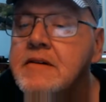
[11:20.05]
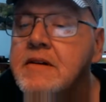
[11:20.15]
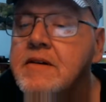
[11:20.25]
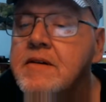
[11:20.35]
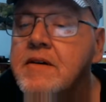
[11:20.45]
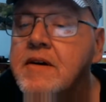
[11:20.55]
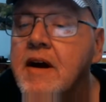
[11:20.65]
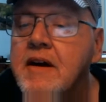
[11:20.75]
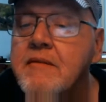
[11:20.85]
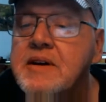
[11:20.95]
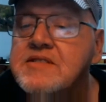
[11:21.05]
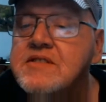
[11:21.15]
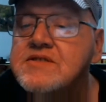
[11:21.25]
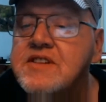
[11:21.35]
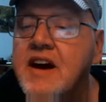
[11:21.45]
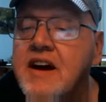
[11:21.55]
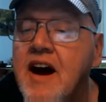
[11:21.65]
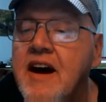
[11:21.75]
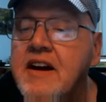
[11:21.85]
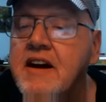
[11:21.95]
Okay, everybody's still saying
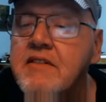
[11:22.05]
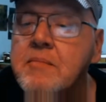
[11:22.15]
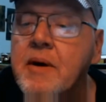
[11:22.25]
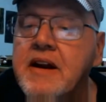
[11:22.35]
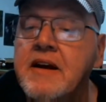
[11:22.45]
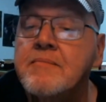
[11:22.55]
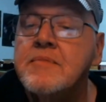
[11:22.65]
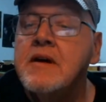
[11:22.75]
hi to everybody.